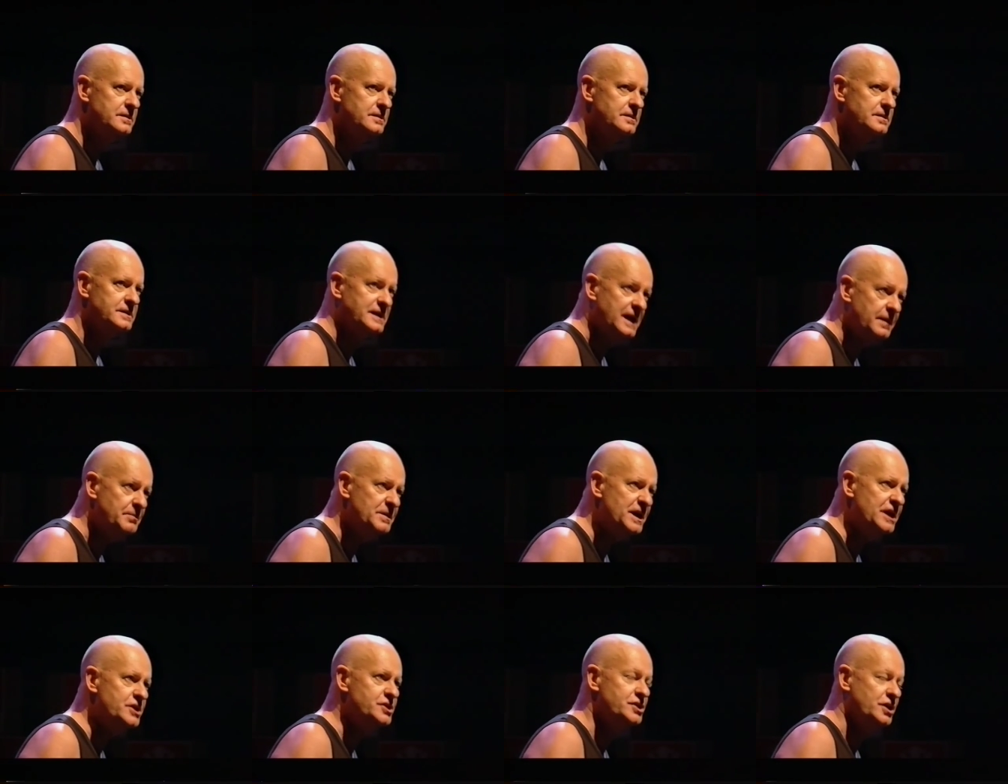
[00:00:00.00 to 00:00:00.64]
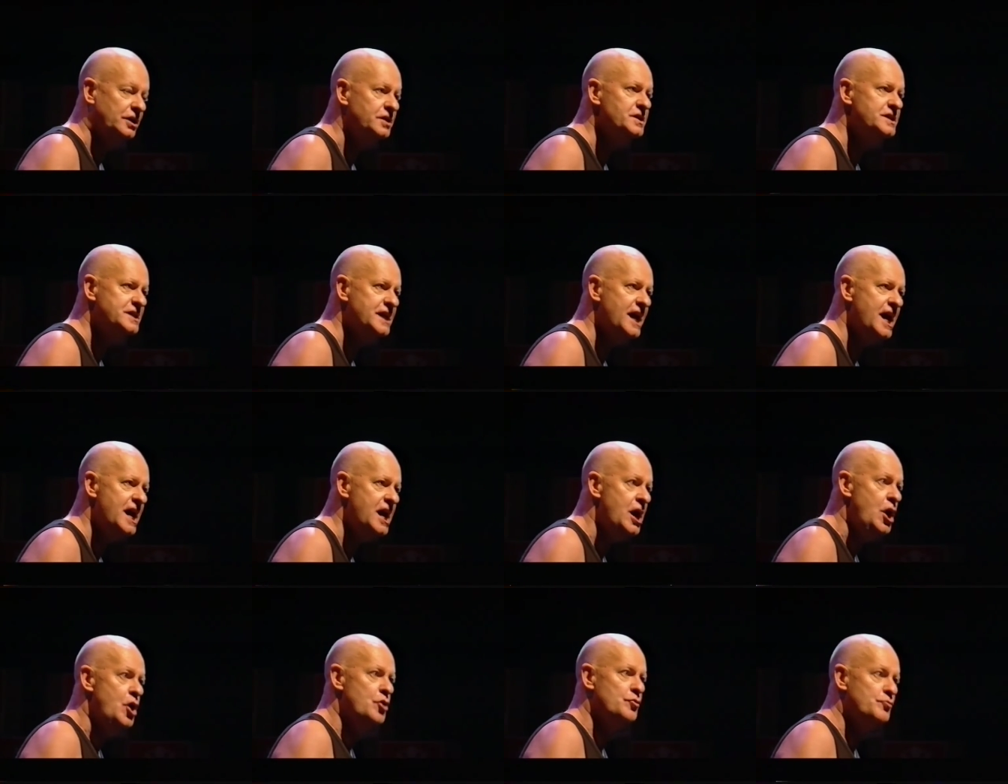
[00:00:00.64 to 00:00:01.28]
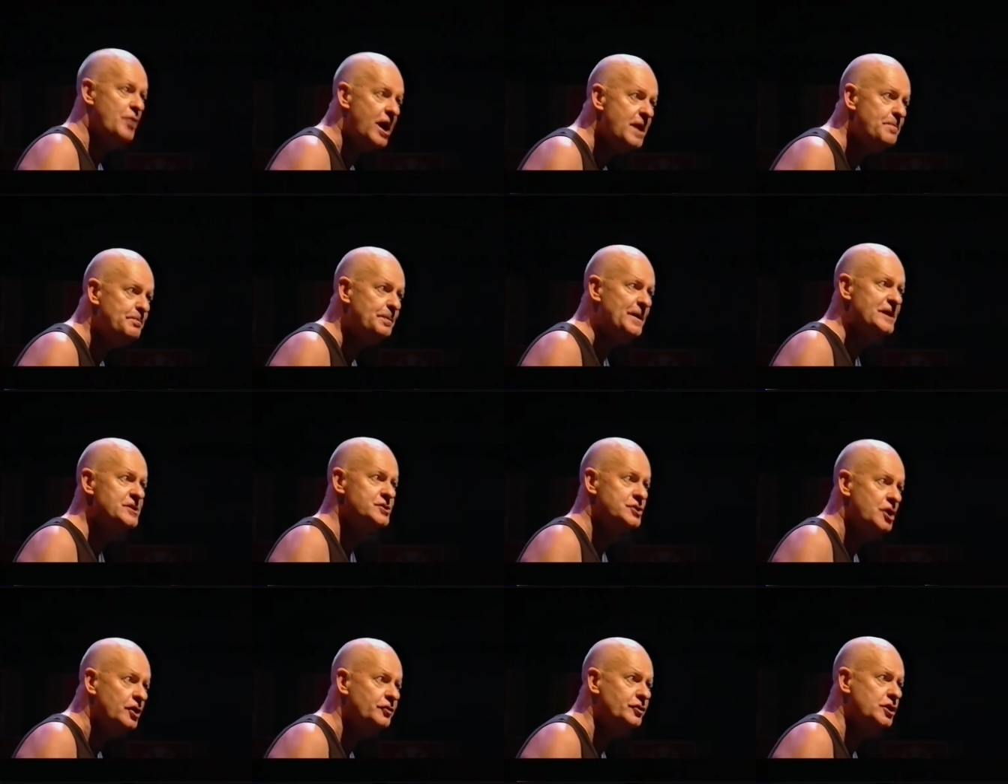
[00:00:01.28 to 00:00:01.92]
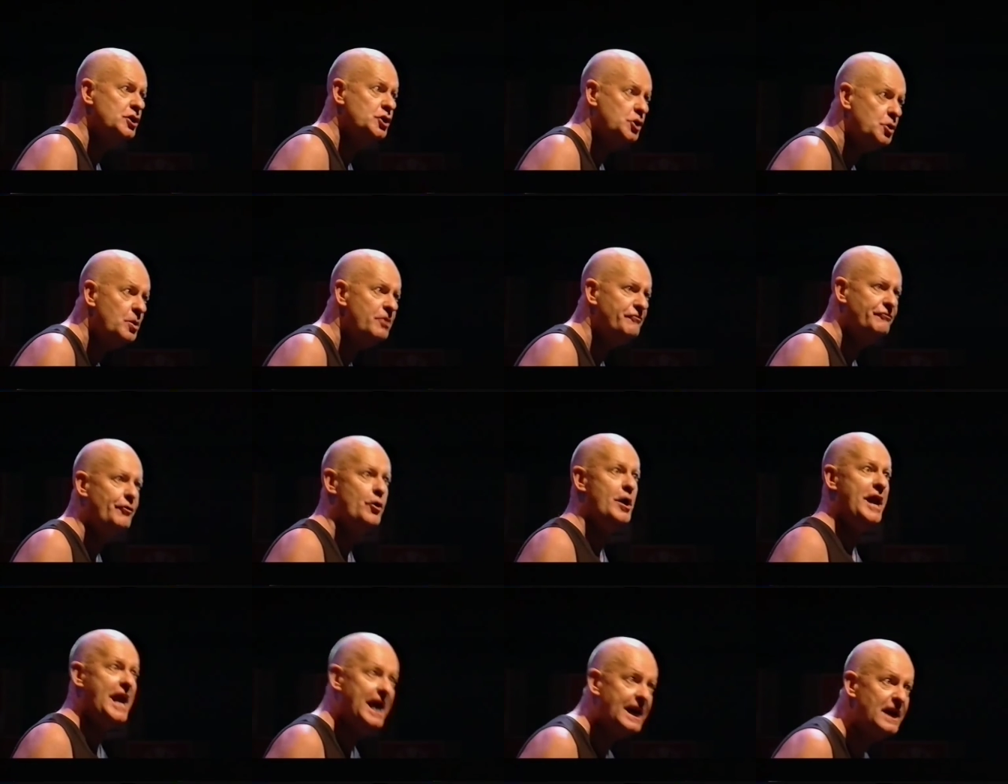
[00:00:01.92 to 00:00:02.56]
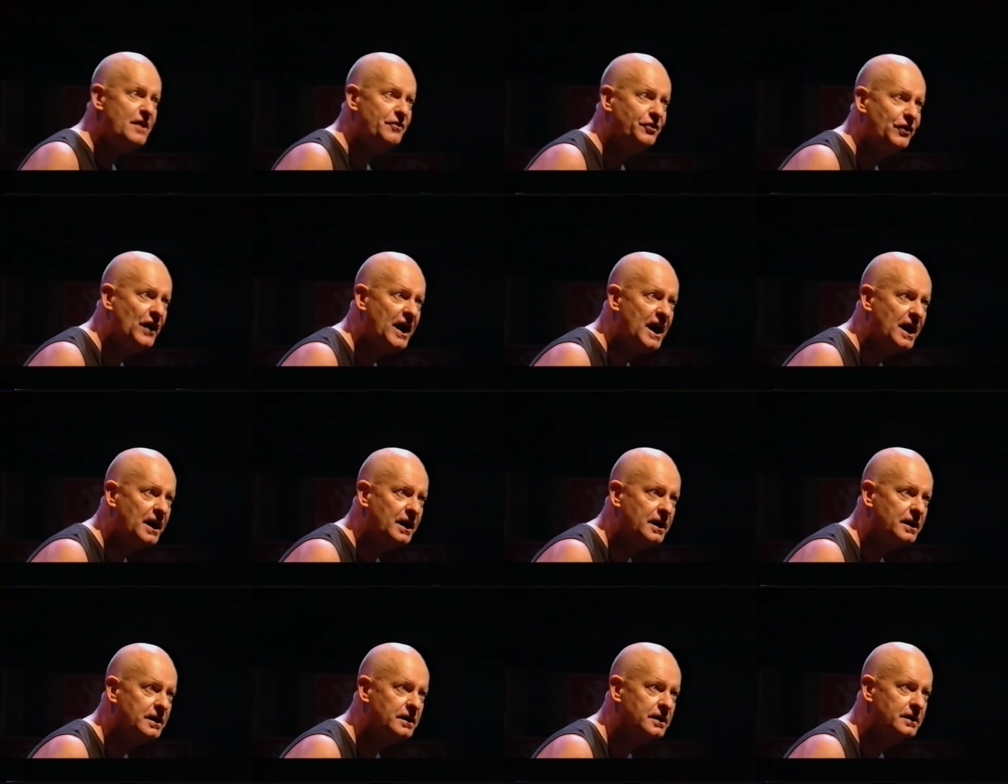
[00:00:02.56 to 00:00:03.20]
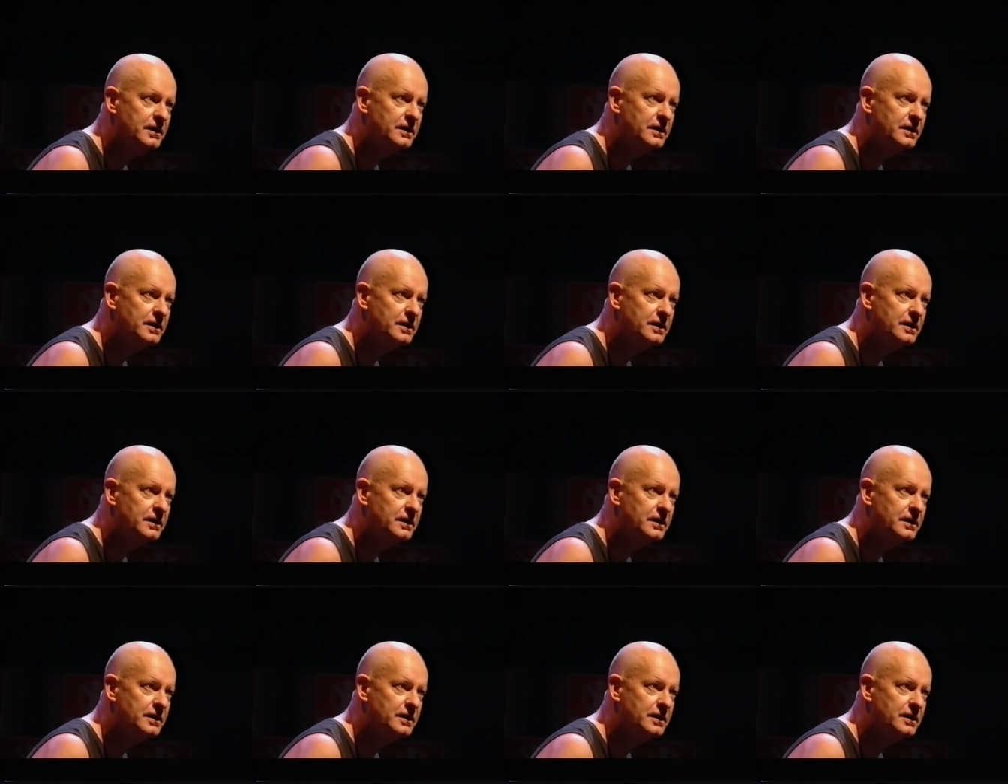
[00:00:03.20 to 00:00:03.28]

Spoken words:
Somebody's got to say, rape is not the cure for anything.